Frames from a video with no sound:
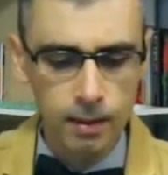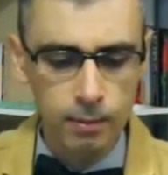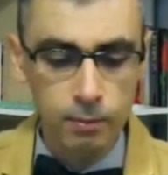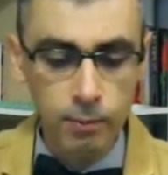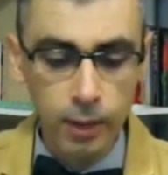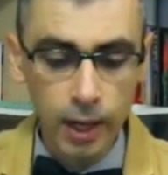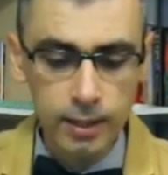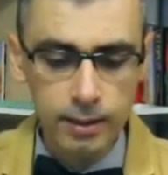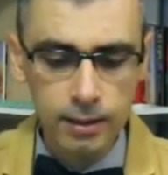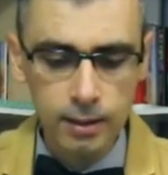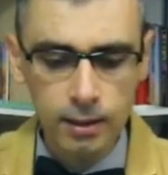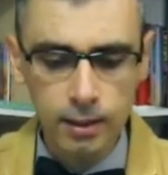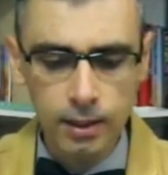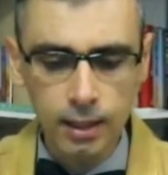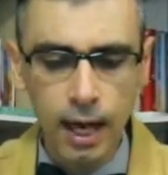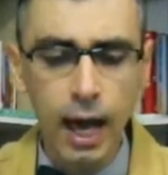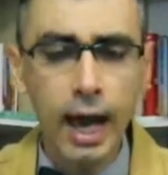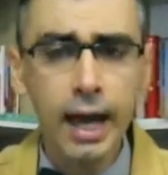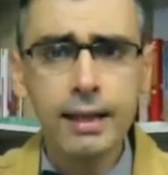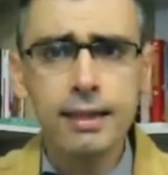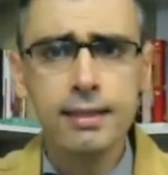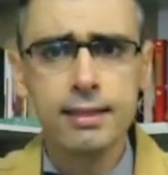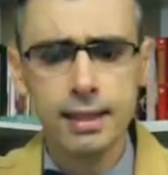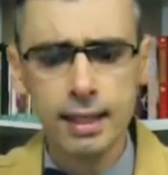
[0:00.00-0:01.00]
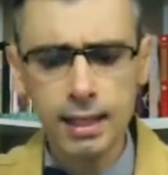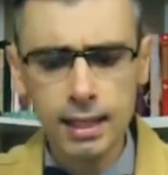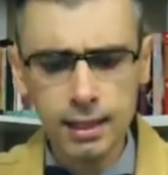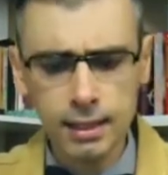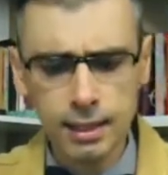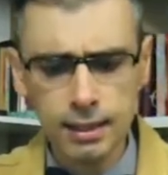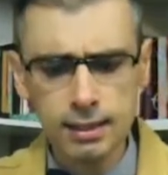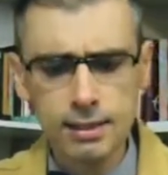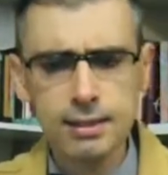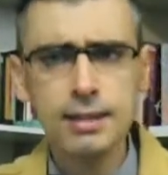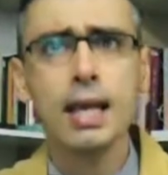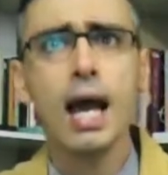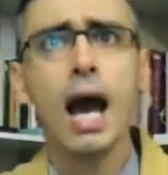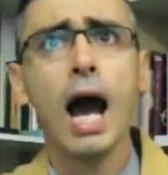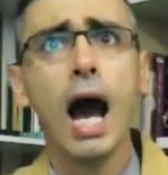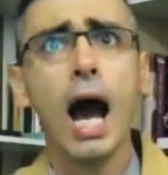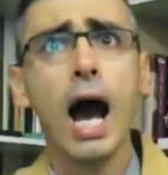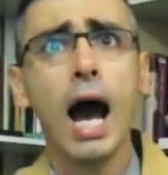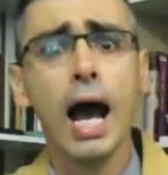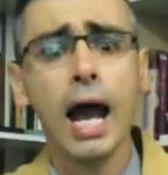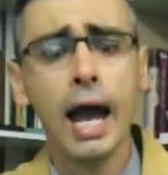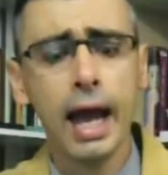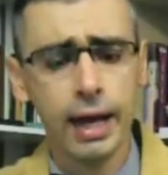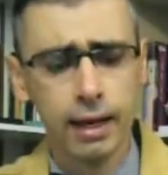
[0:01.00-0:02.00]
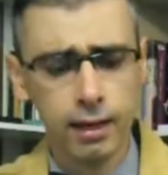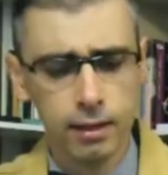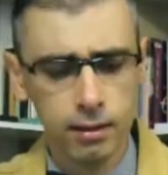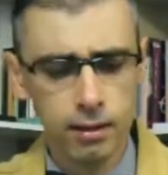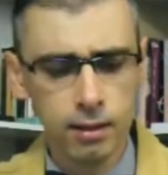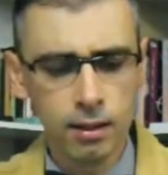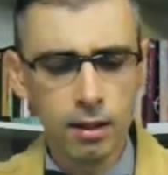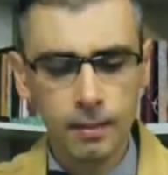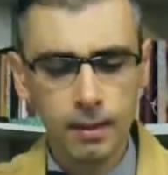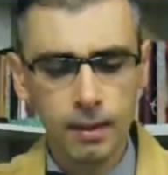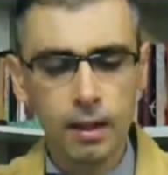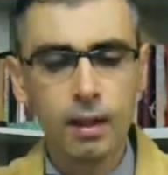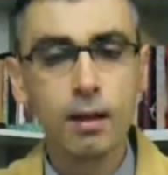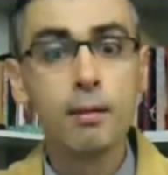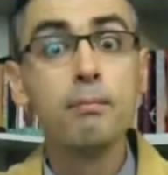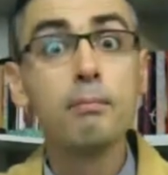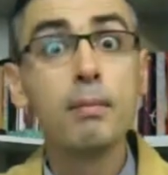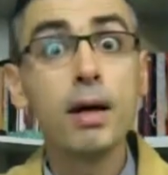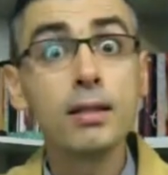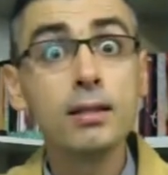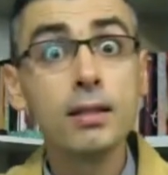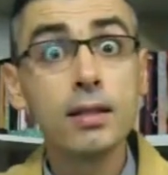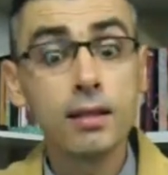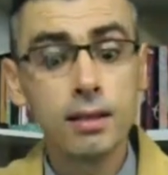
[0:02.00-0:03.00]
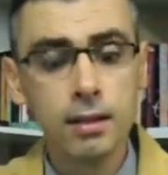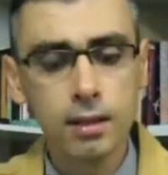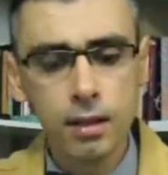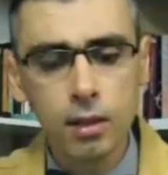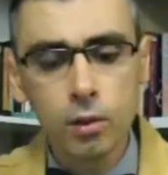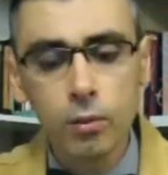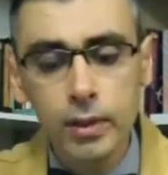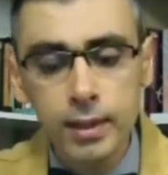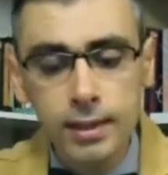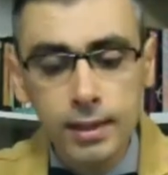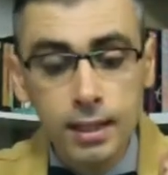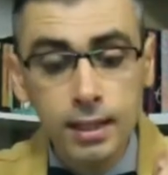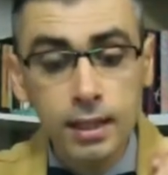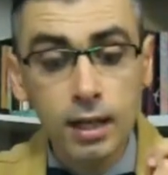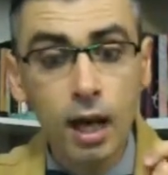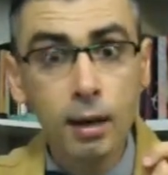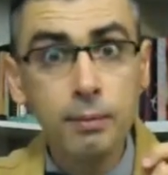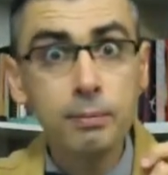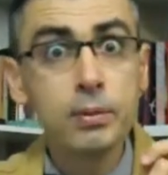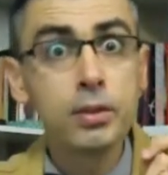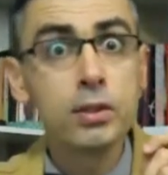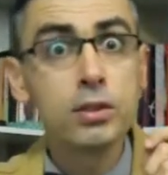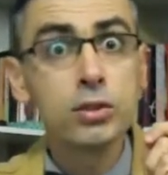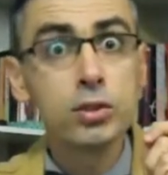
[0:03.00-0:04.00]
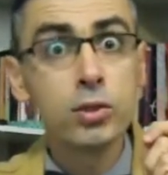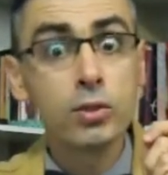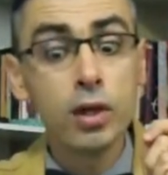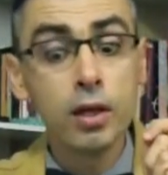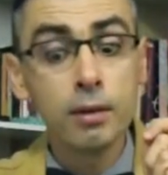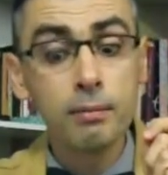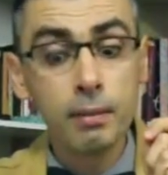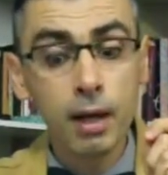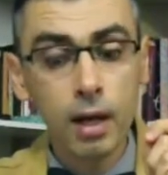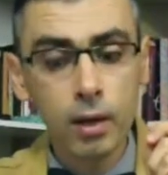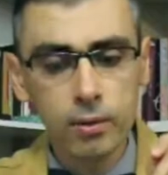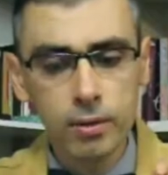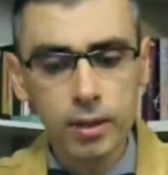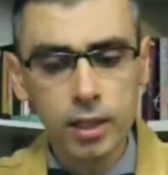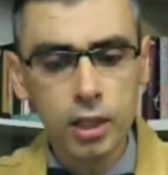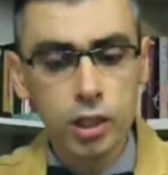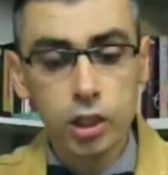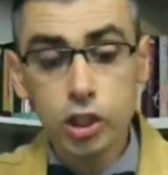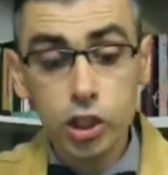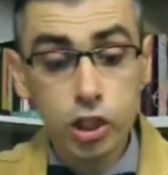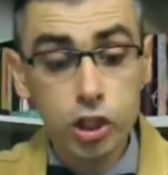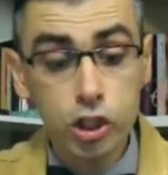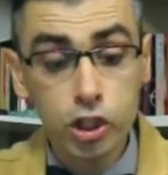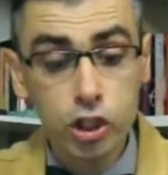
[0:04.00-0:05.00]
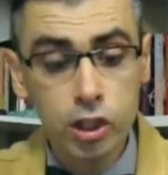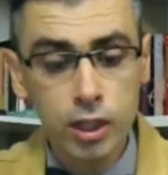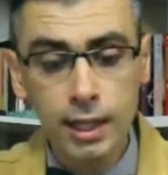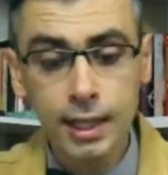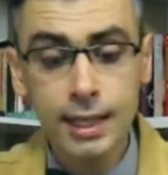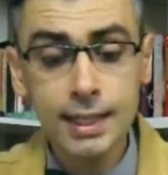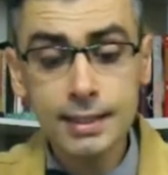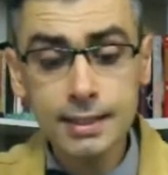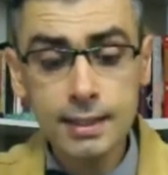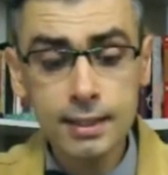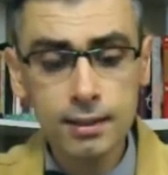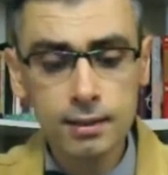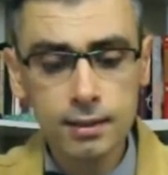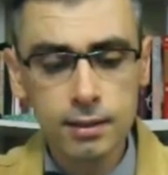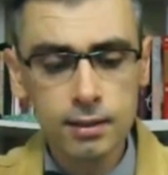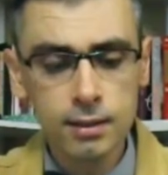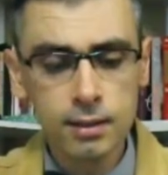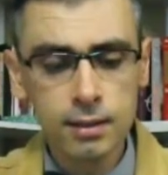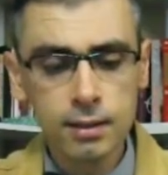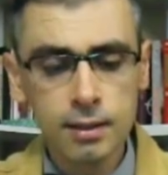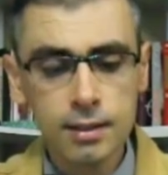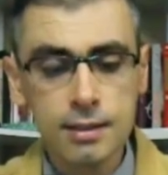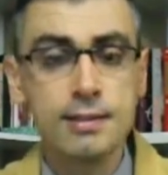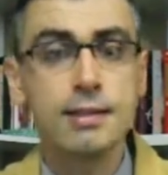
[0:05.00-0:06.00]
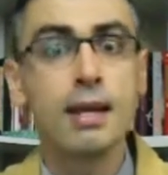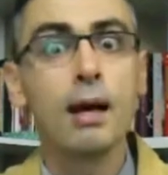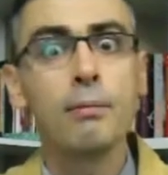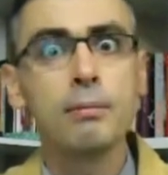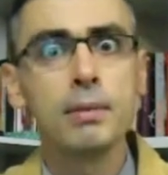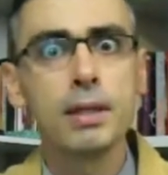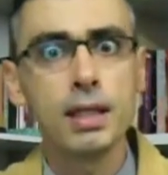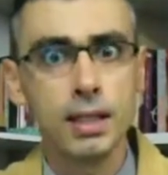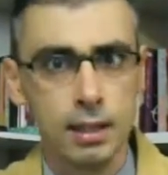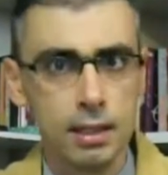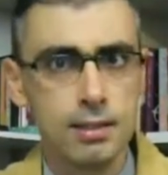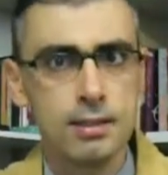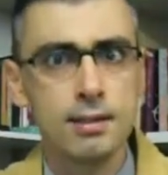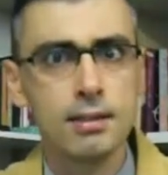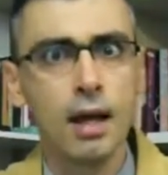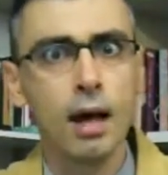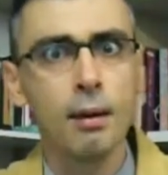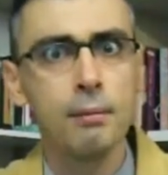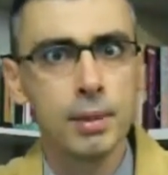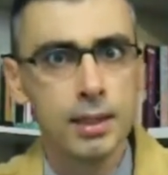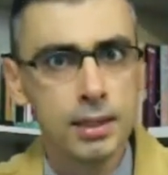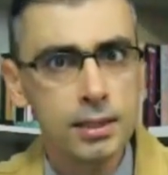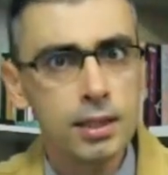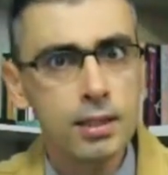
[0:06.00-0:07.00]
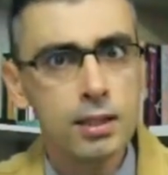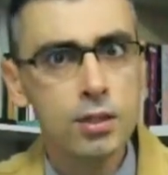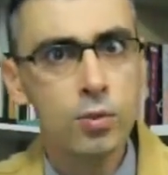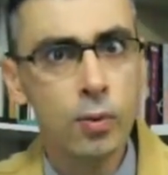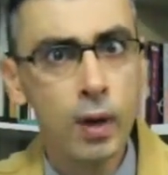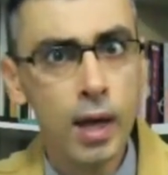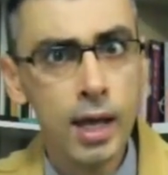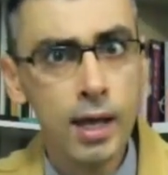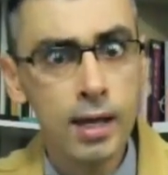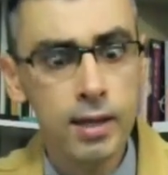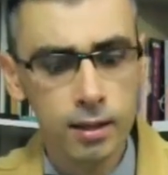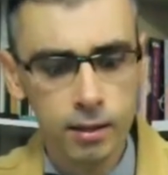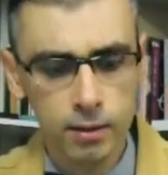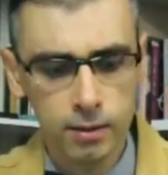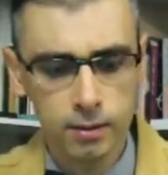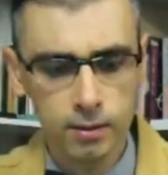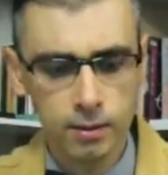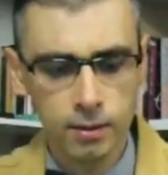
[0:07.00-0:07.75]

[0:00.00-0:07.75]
Brandon, I think it's the uh... Mother, with the cup to her mouth, shh, listen, something is coming this way.